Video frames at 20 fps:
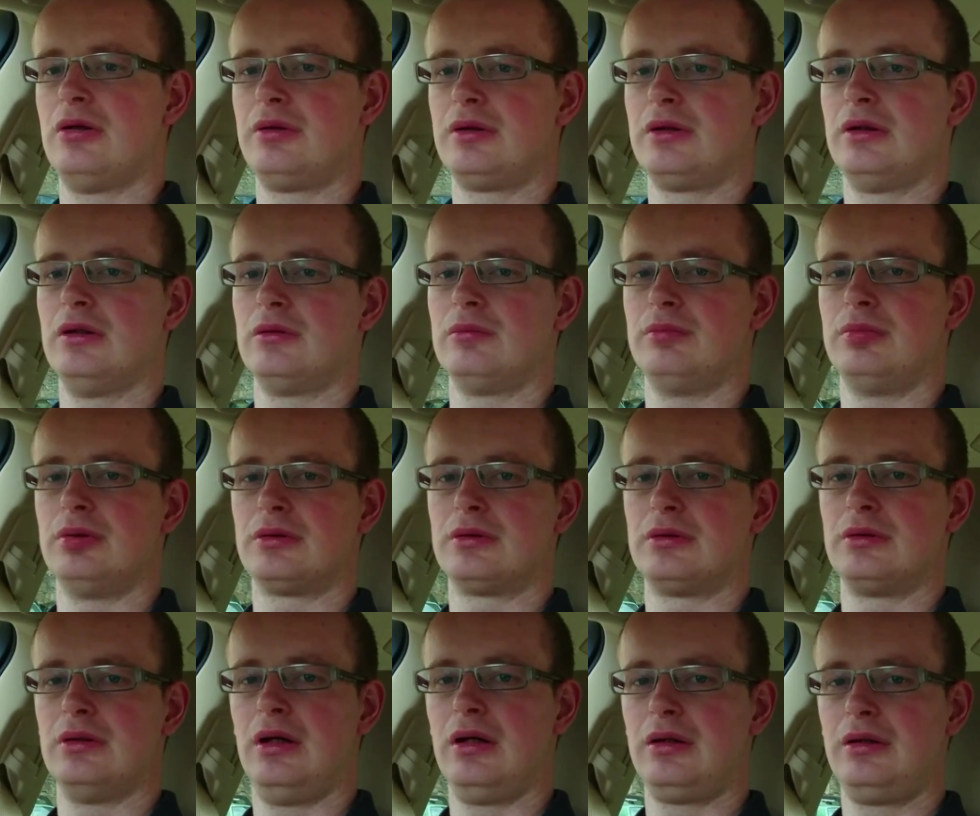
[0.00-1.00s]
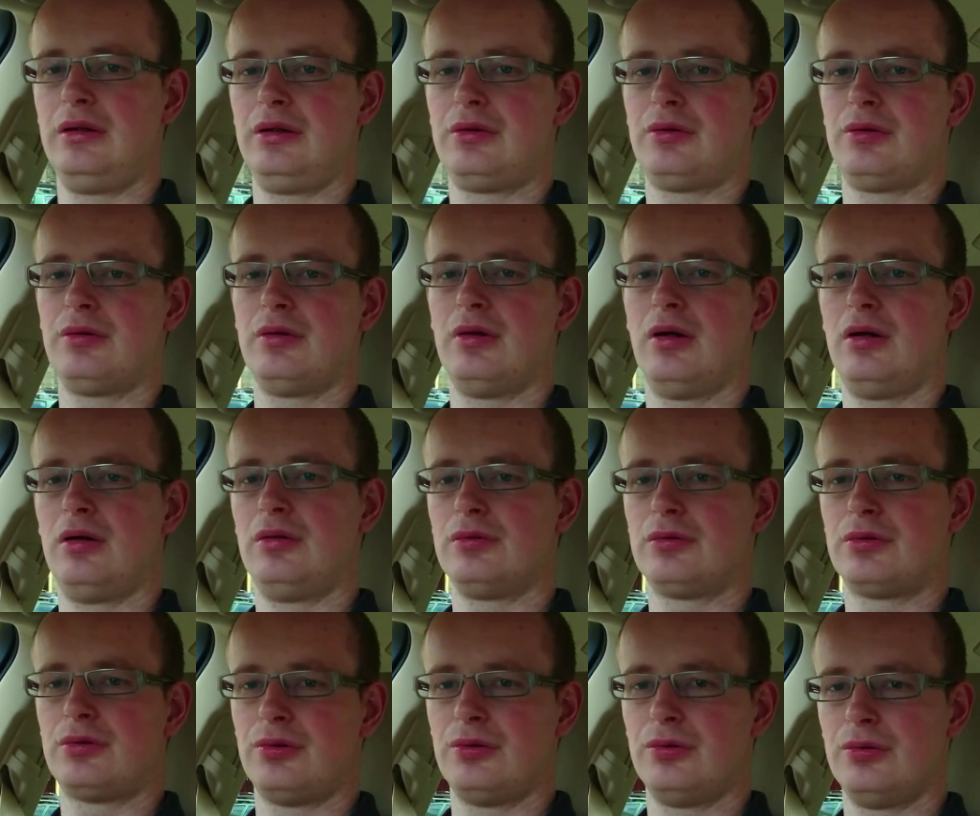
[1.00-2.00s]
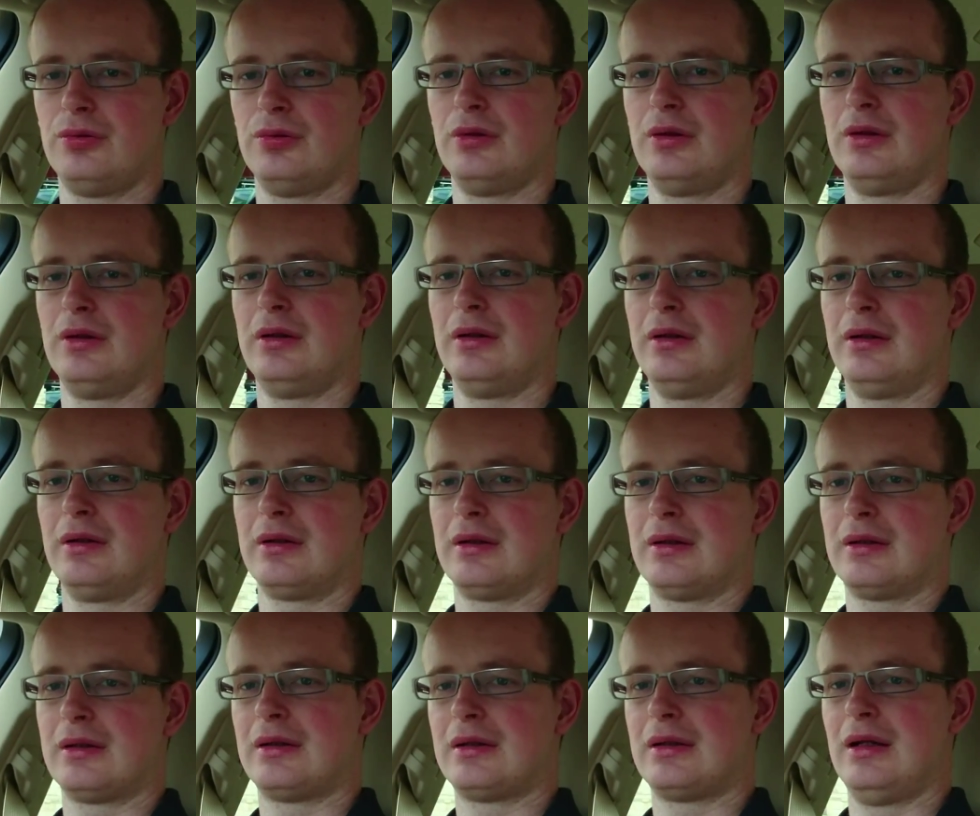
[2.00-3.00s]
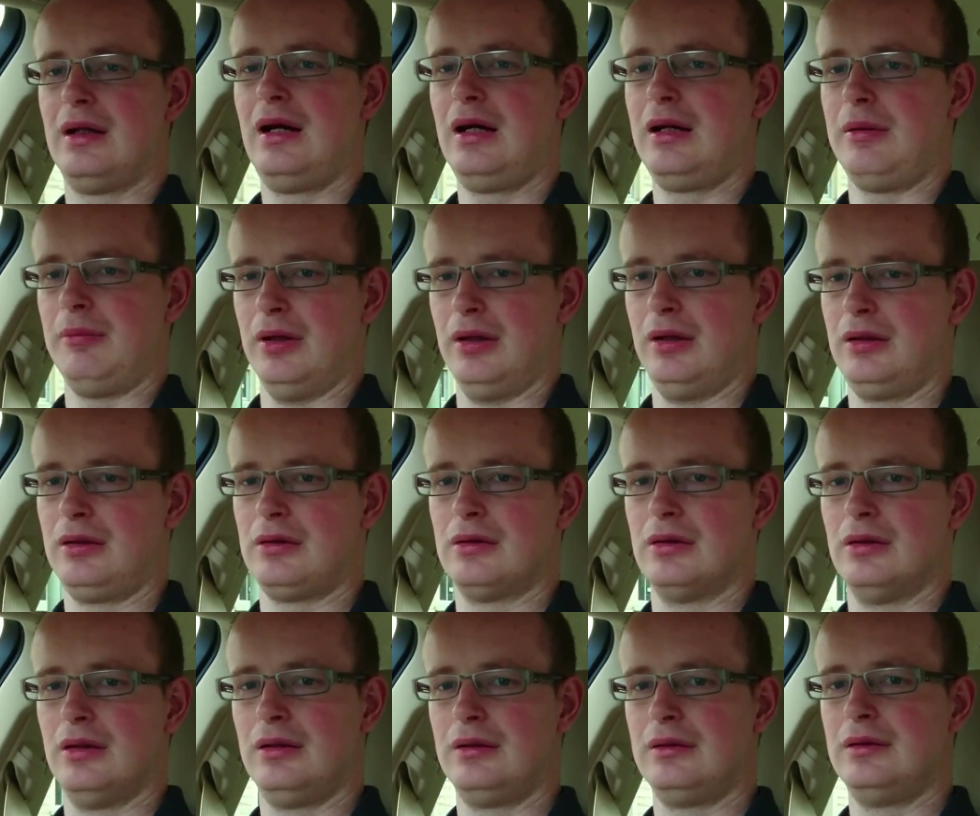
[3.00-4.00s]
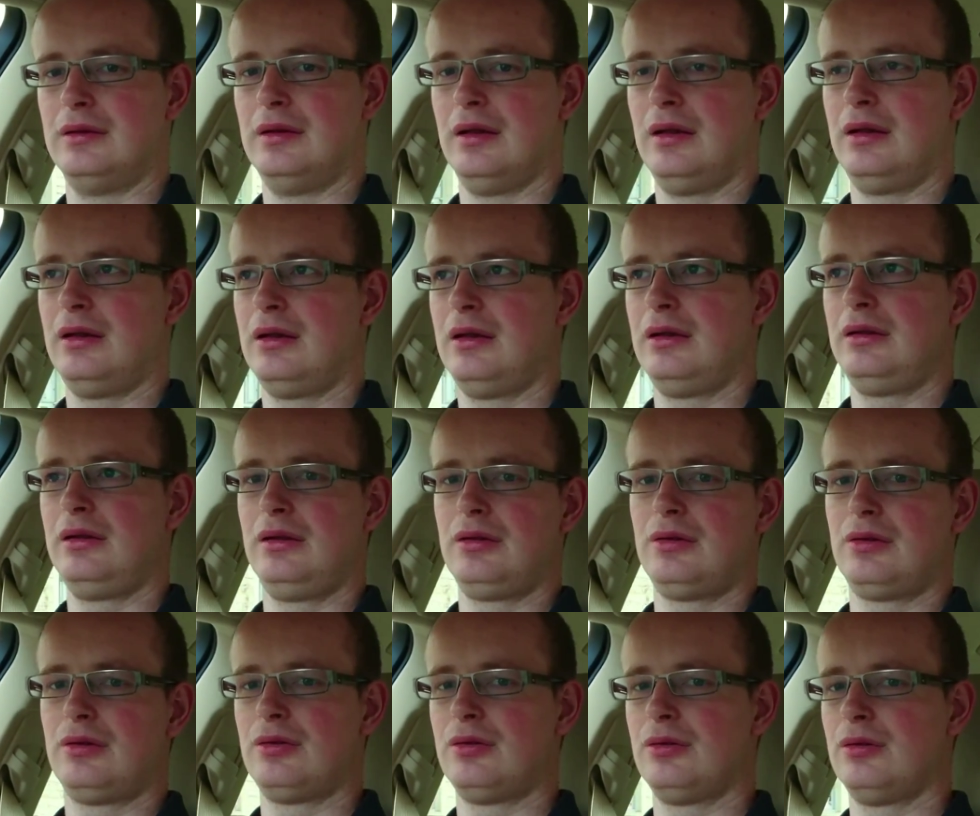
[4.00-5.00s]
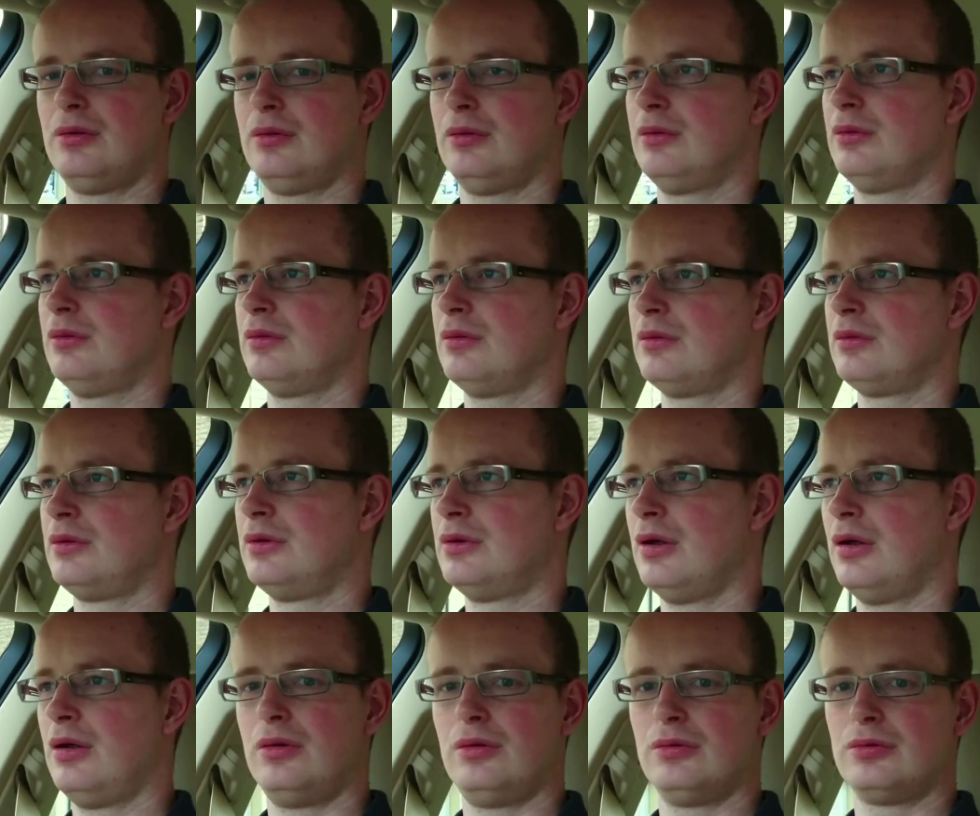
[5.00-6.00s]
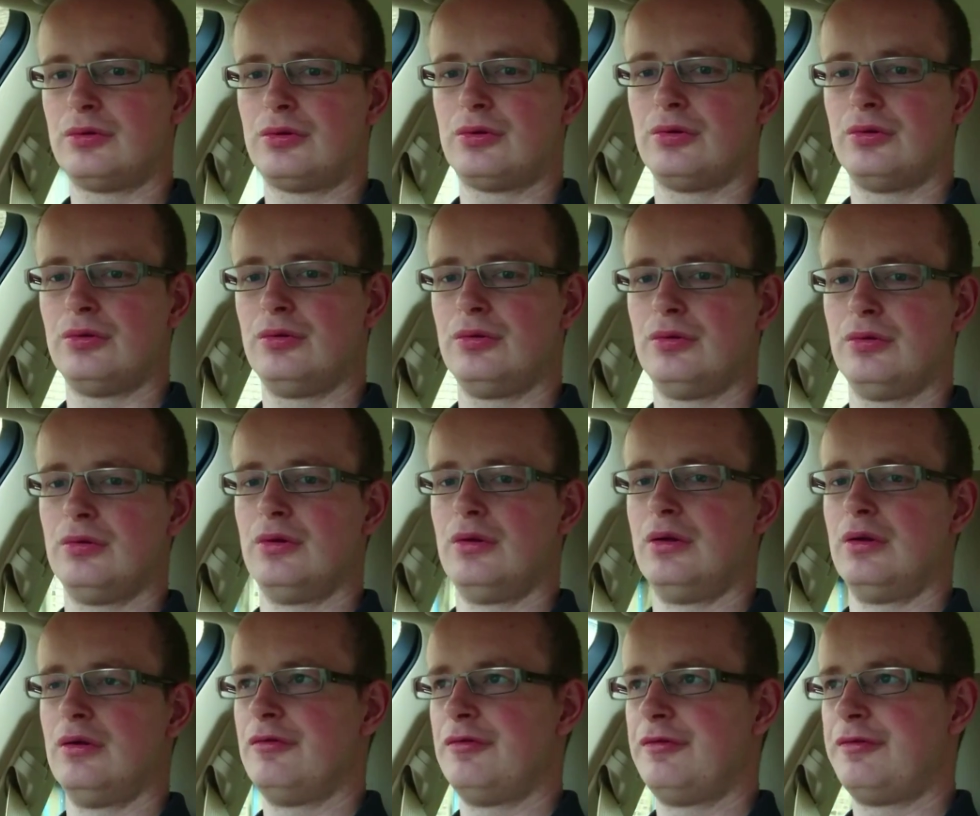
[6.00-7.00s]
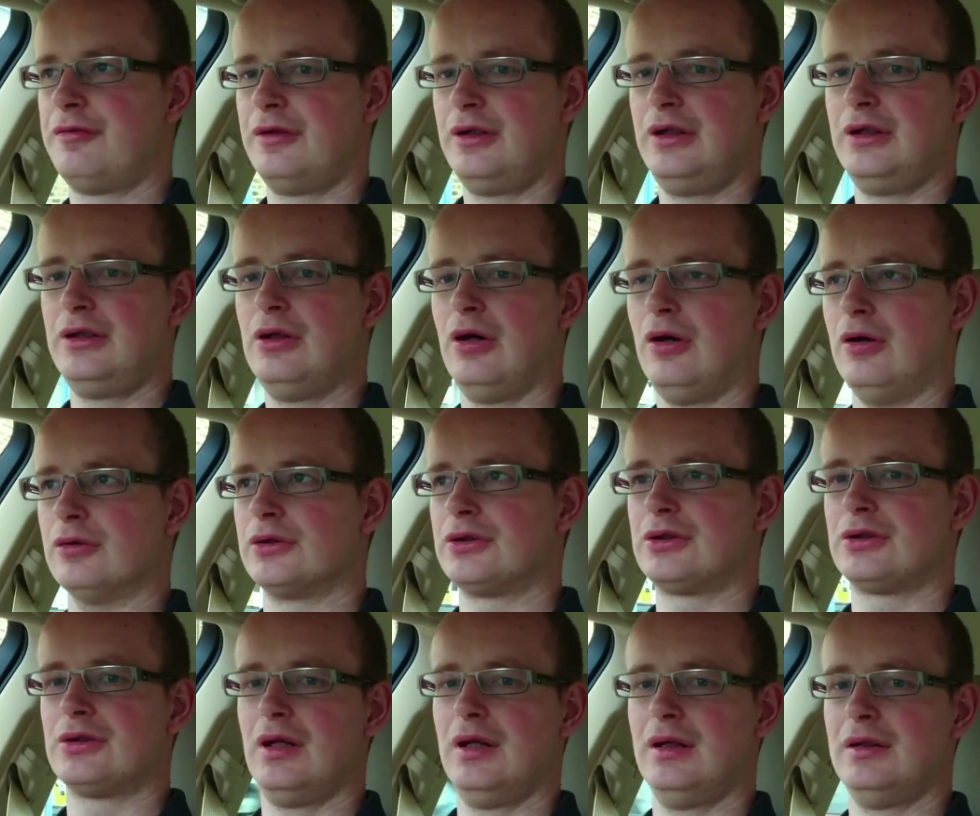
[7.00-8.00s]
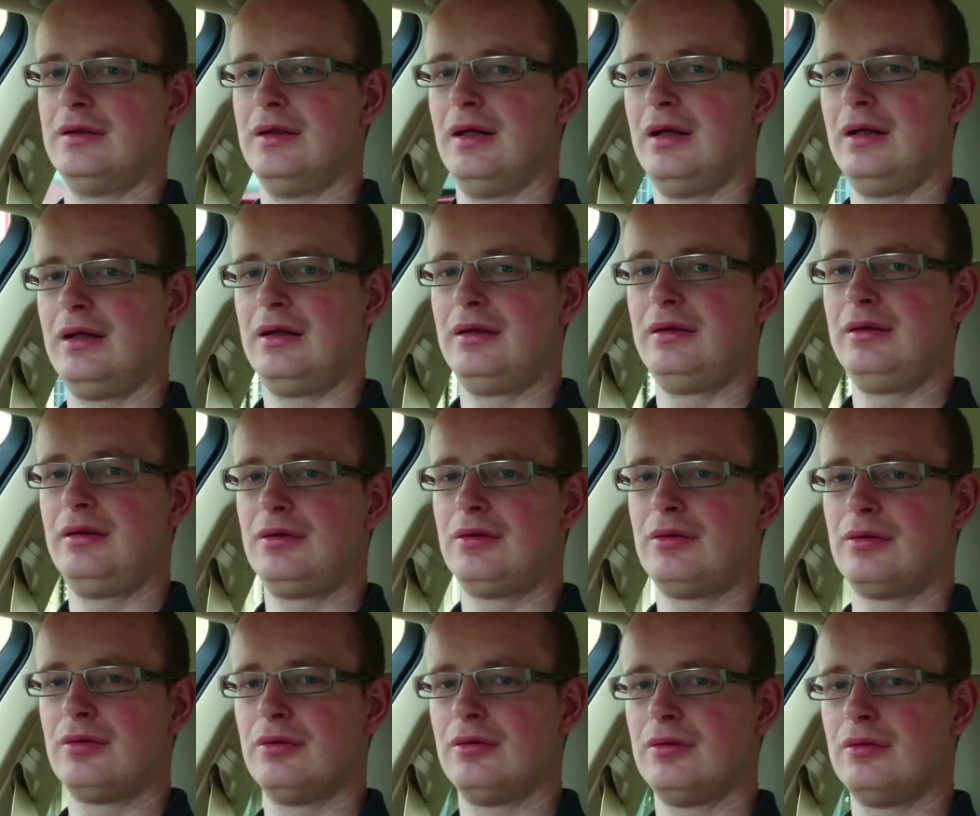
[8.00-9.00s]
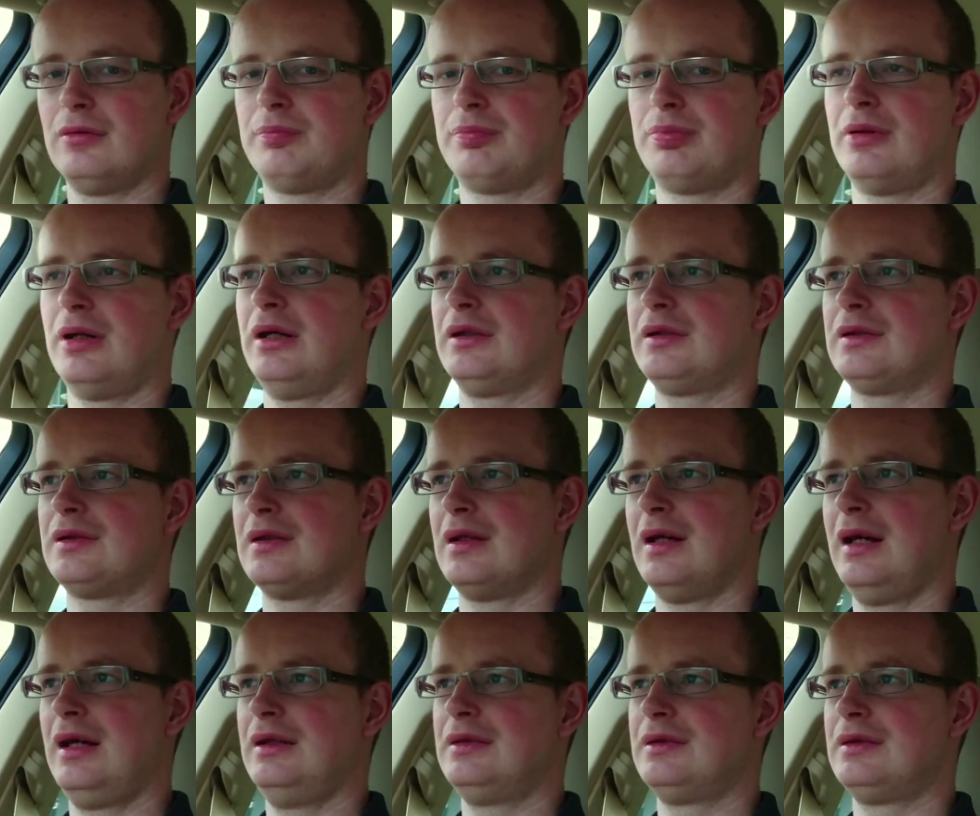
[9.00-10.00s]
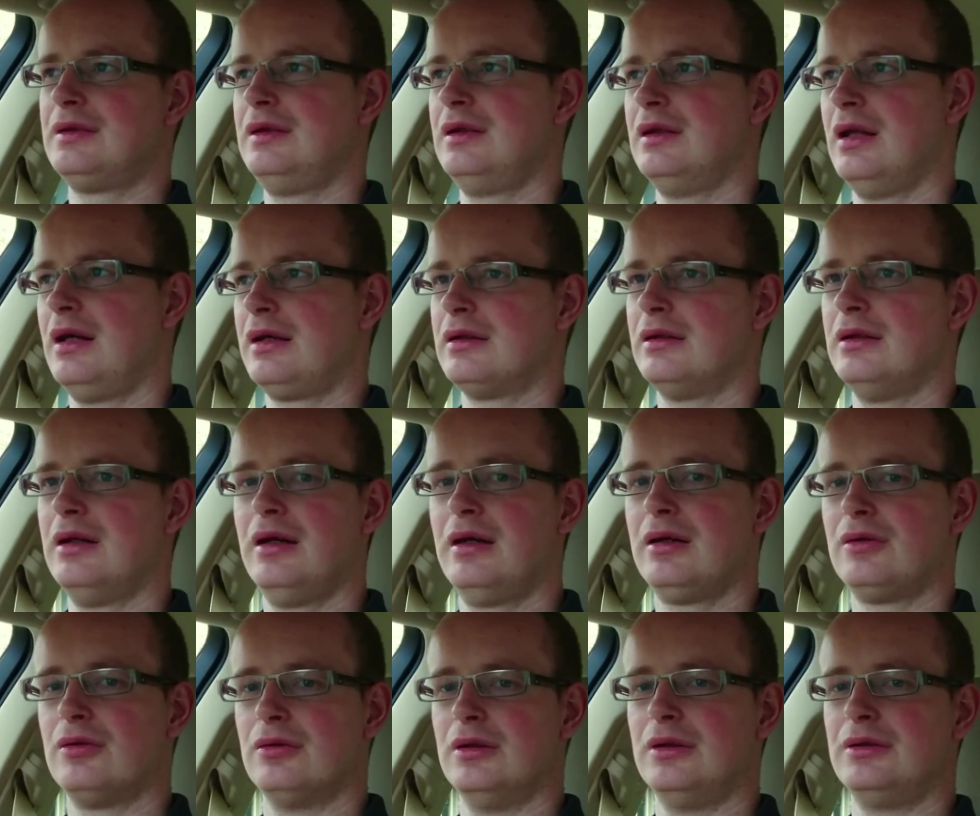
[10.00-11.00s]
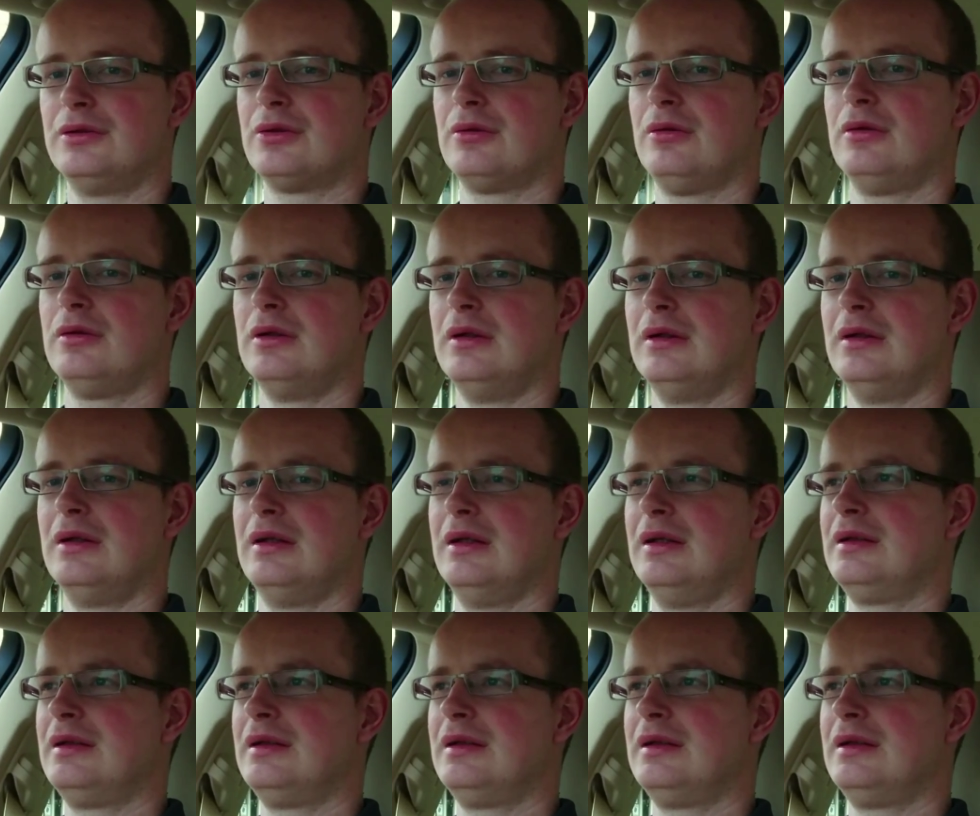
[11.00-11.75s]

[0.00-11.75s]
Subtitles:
slowing down, but I need to go to climate, and then I need to go to 3 dots, and then I need to press AC like an aircon and so on.